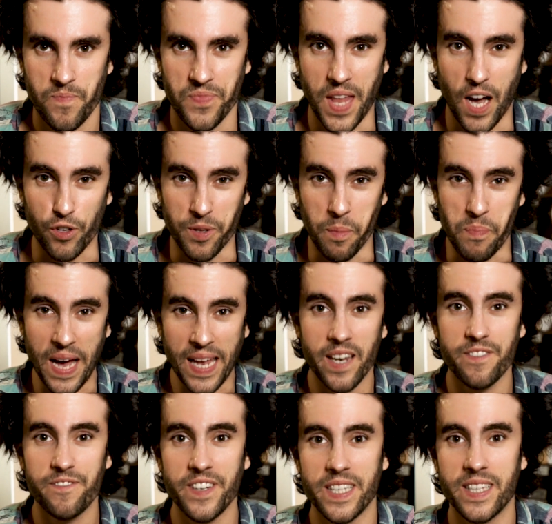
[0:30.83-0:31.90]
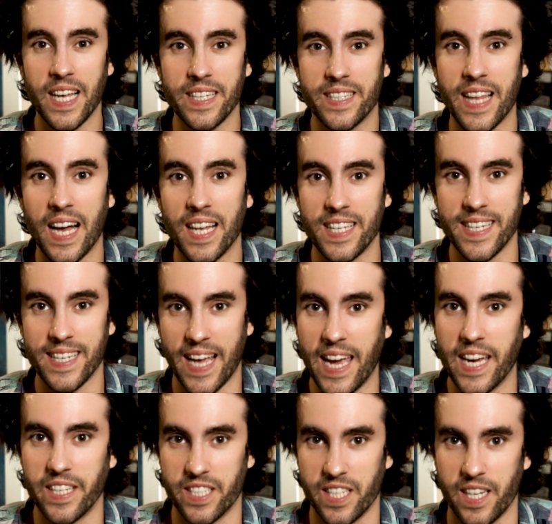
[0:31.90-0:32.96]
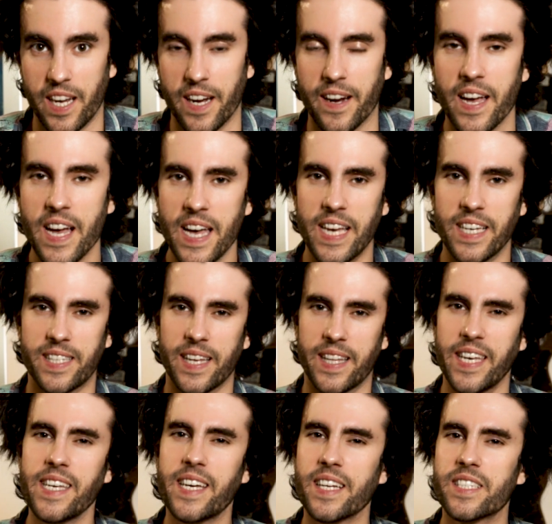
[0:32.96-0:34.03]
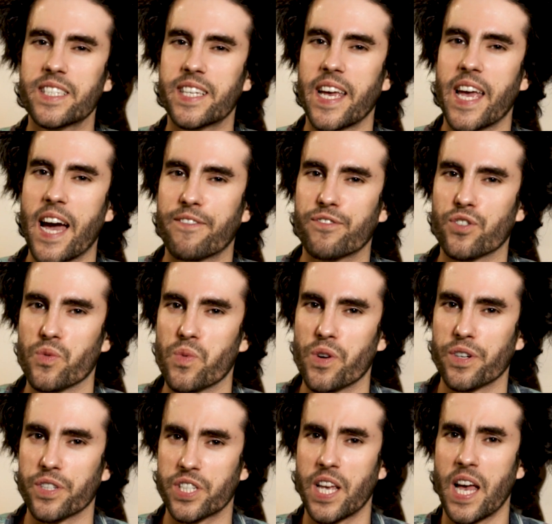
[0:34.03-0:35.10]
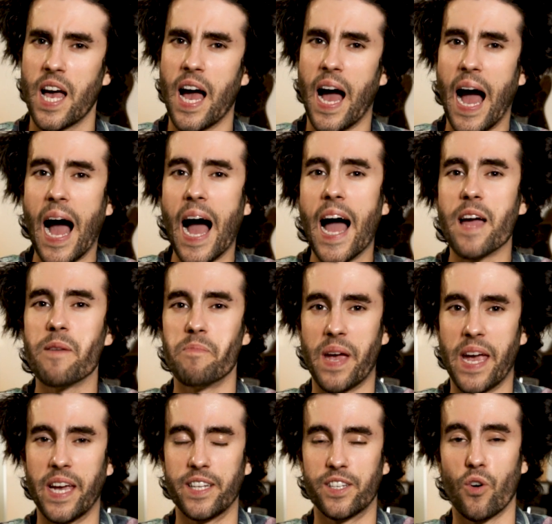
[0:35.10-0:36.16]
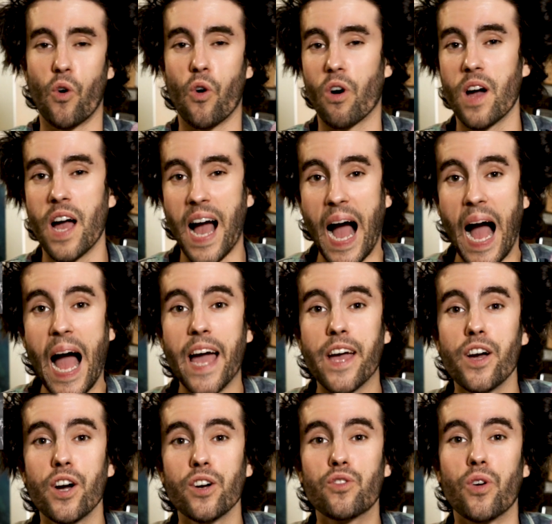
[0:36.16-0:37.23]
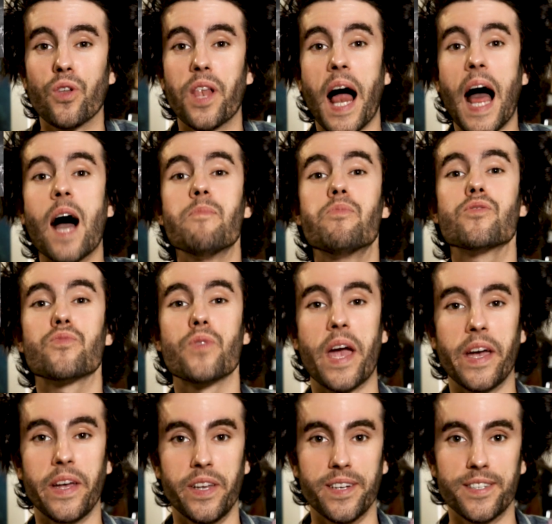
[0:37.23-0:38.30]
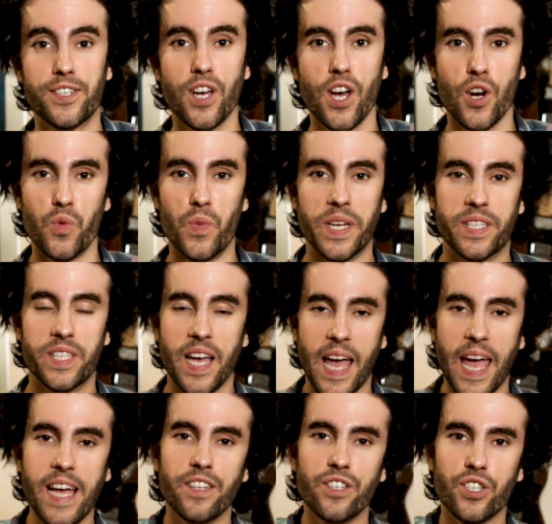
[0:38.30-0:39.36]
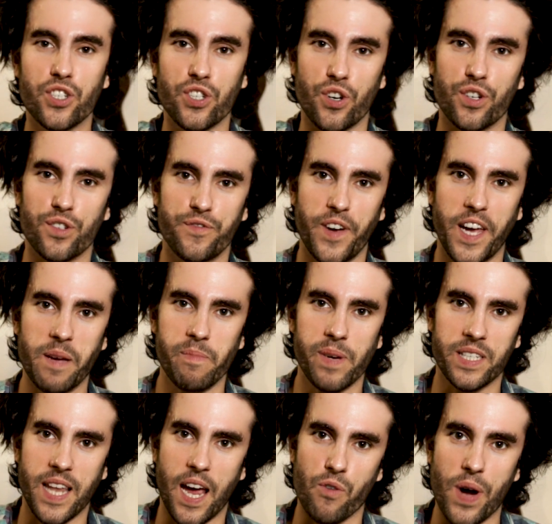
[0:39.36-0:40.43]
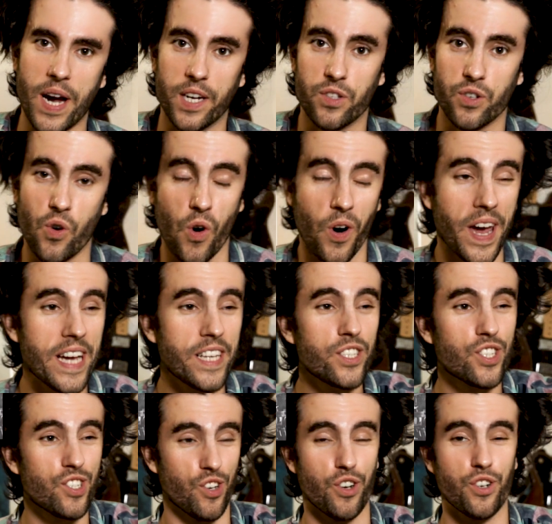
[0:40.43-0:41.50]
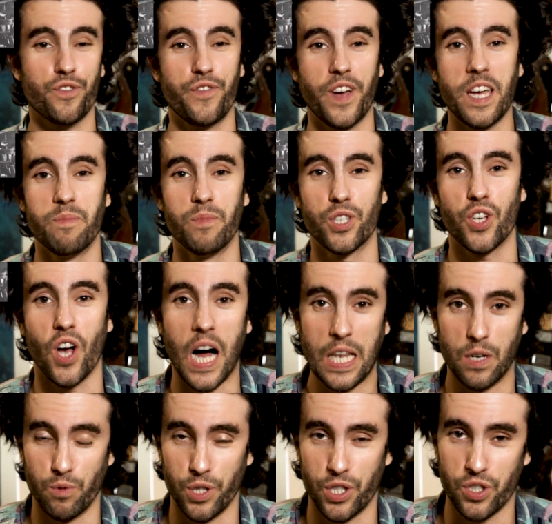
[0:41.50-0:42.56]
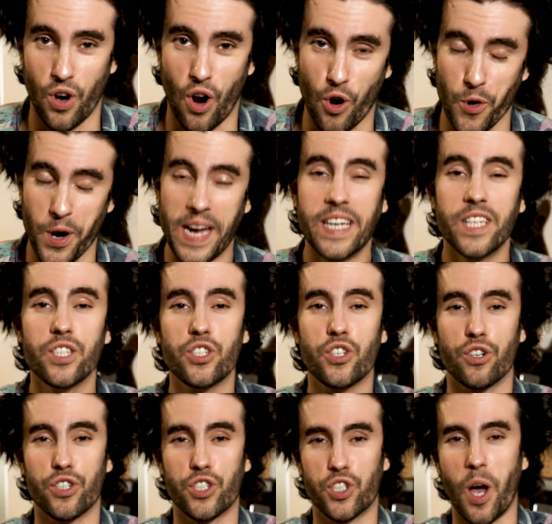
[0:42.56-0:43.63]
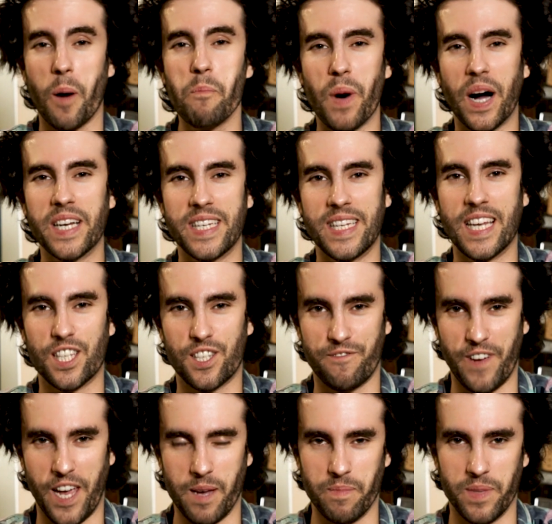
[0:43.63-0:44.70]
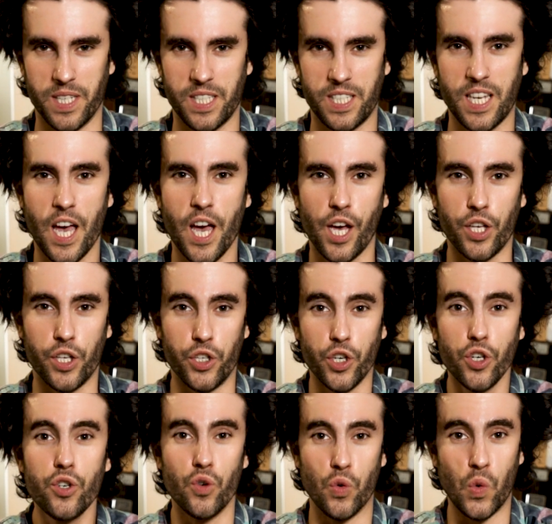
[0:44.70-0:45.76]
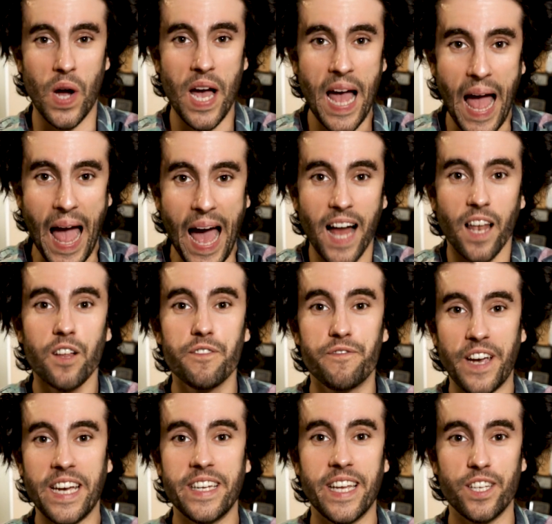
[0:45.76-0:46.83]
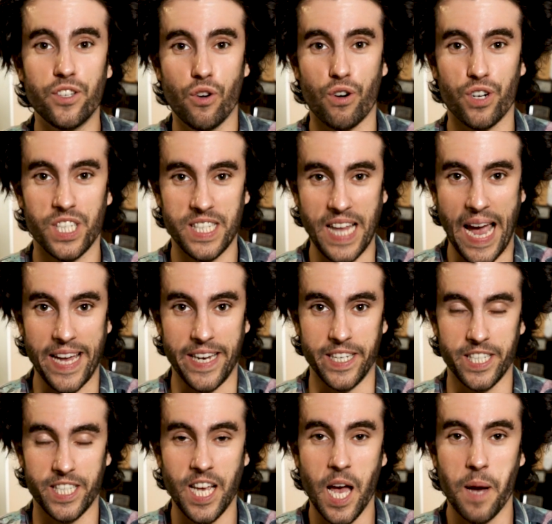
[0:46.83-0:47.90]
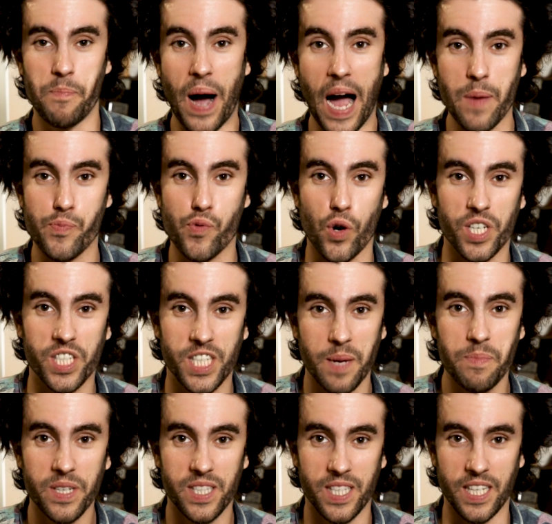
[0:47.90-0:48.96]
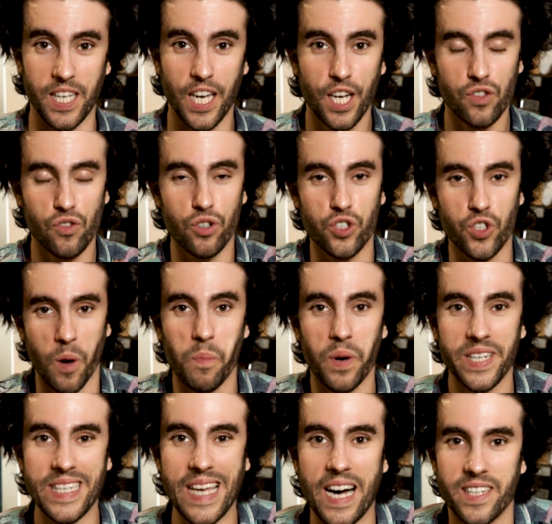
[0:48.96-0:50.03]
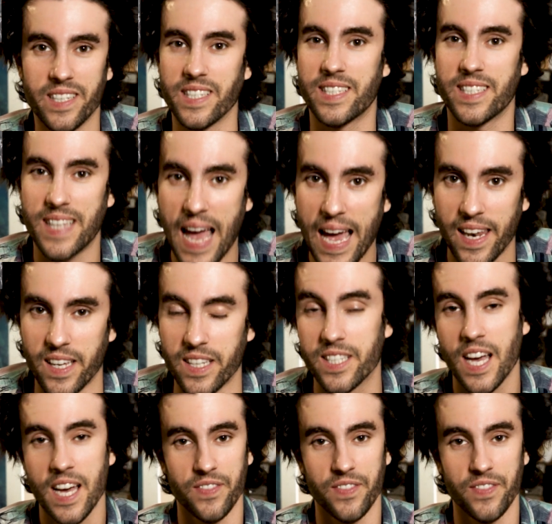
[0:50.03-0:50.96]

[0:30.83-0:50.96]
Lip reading: Now the benefit that Dali gains here is that he can say afterwards, I collaborated with insert famous director or insert famous Hollywood star or insert somebody that's famous. You elevating your status by proximity to somebody else's status.